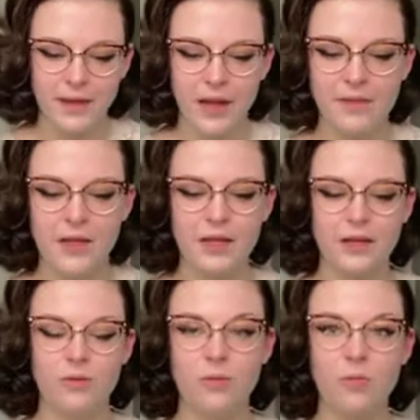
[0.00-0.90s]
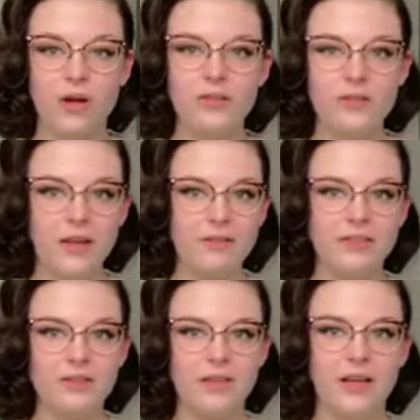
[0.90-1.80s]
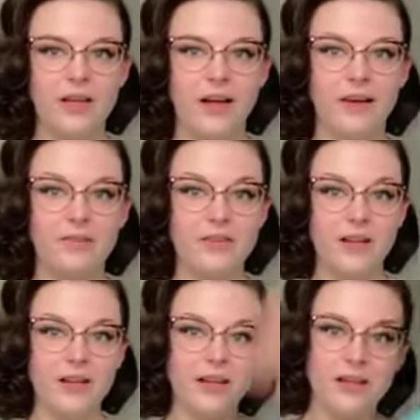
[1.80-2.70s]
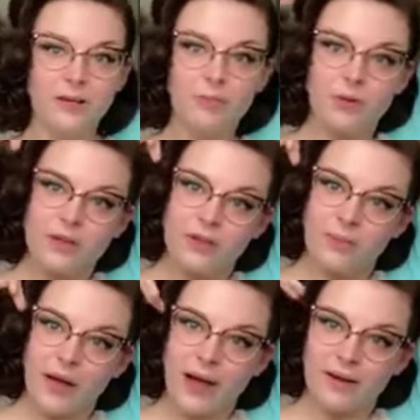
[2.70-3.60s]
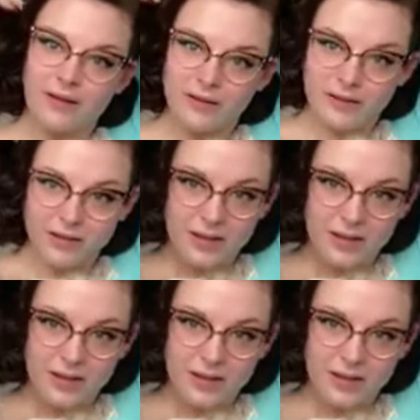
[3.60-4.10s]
And then once I feel like I've set it in a pretty good pattern,